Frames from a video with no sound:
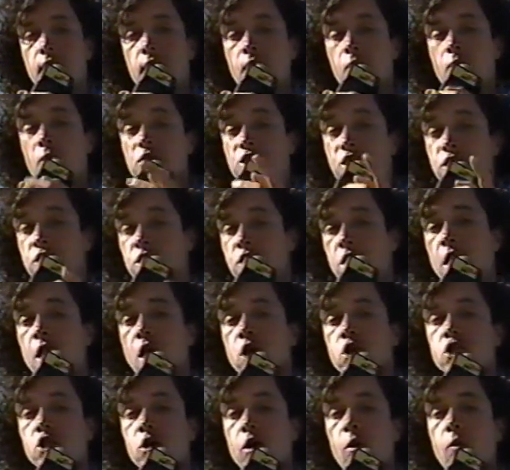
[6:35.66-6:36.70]
Which is
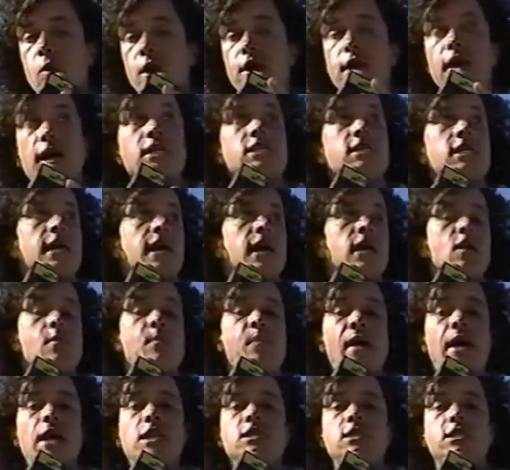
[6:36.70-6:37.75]
also, I want you guys to get your
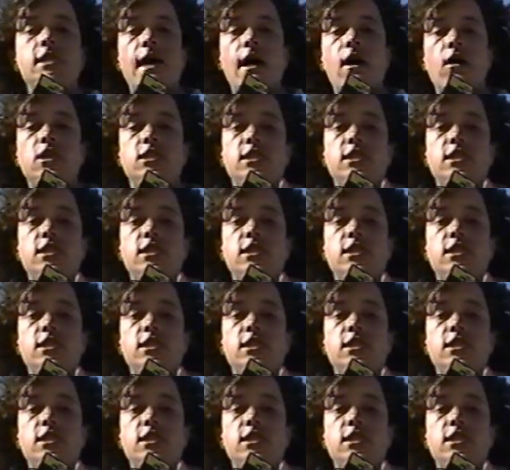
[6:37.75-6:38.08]
pens out.